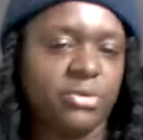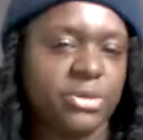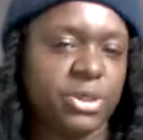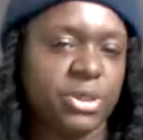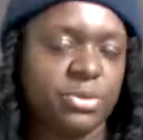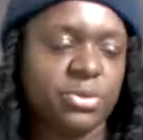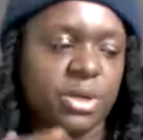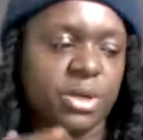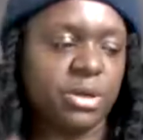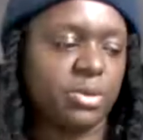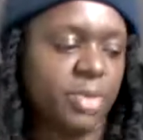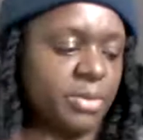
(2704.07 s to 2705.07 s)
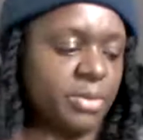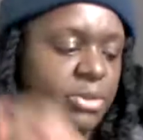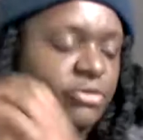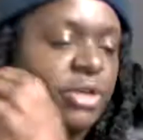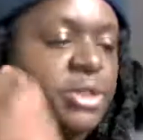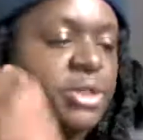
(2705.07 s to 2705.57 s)
they're dough, so I could have probably
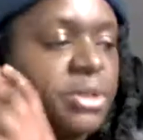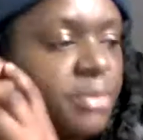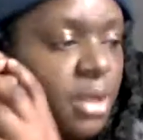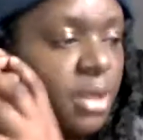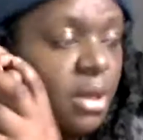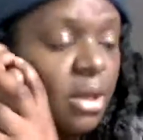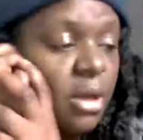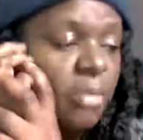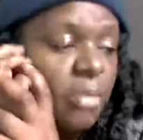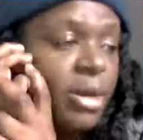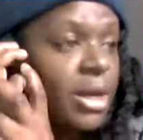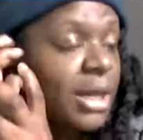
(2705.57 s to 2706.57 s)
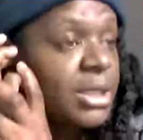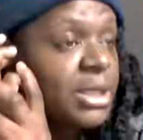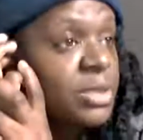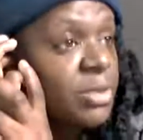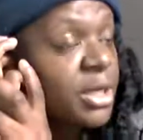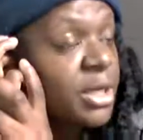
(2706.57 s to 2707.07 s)
stretched them. But I
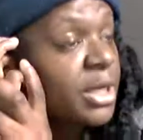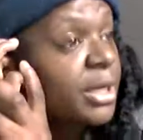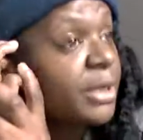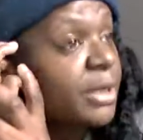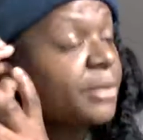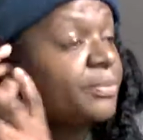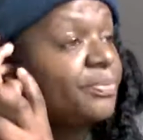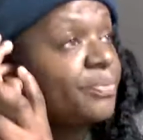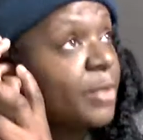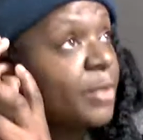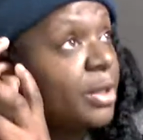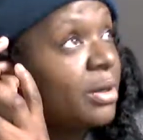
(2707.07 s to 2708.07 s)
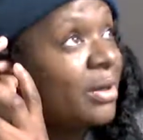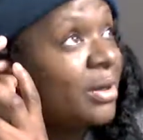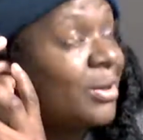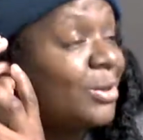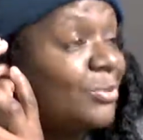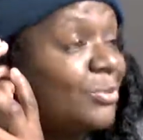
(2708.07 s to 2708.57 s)
just went ahead and
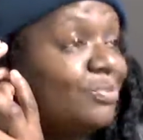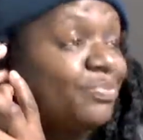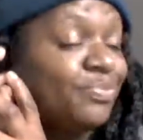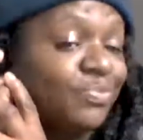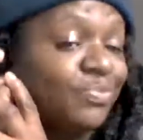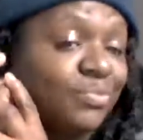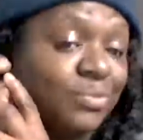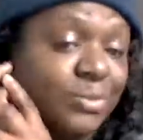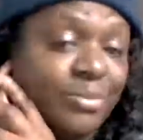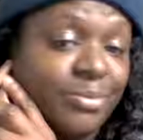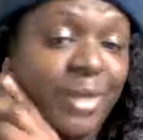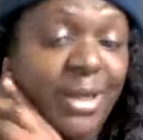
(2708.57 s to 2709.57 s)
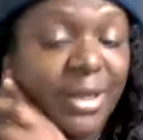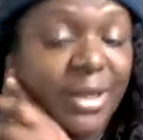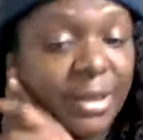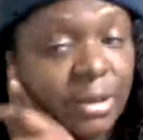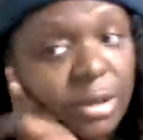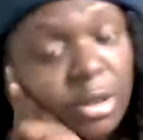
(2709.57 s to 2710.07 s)
made
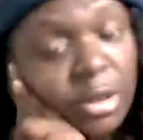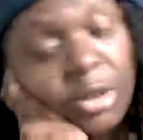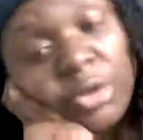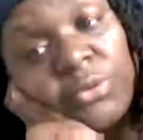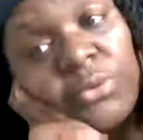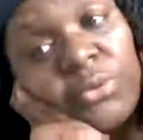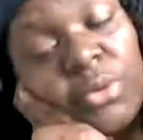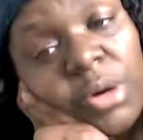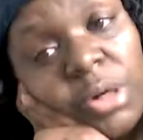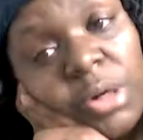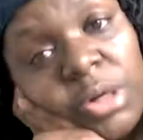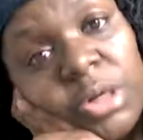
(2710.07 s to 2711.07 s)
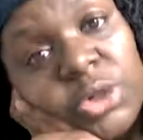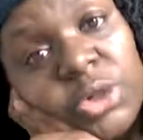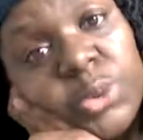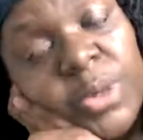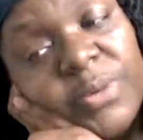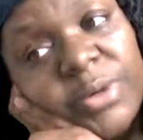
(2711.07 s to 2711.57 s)
it for
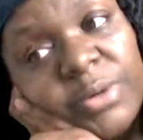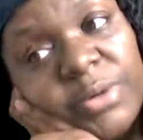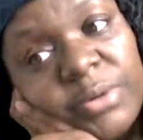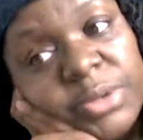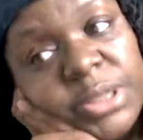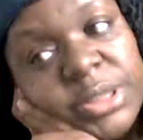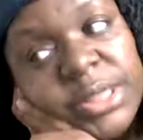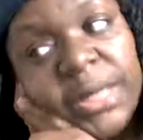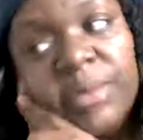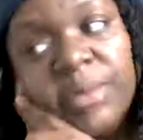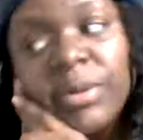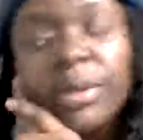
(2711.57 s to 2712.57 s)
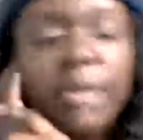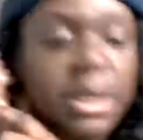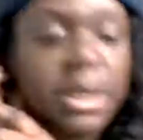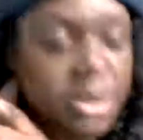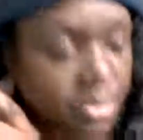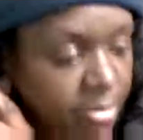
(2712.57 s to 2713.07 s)
12 dinner rolls because I didn't want
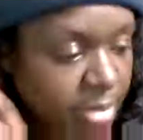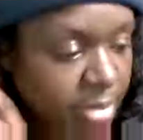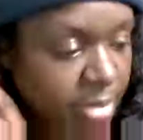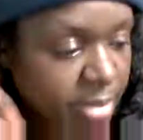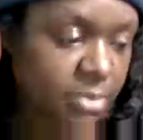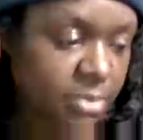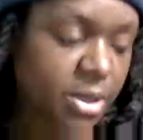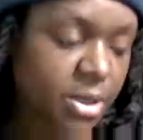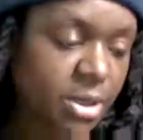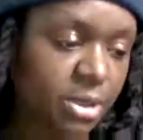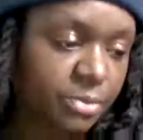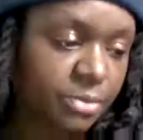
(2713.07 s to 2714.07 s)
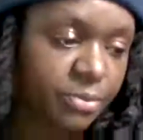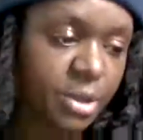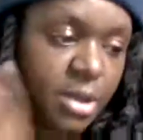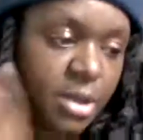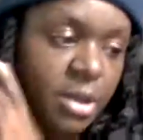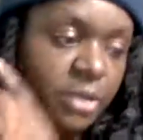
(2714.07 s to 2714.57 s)
to mess up
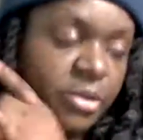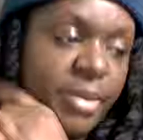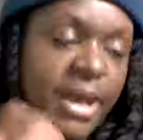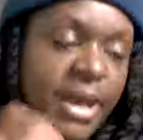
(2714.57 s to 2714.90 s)
the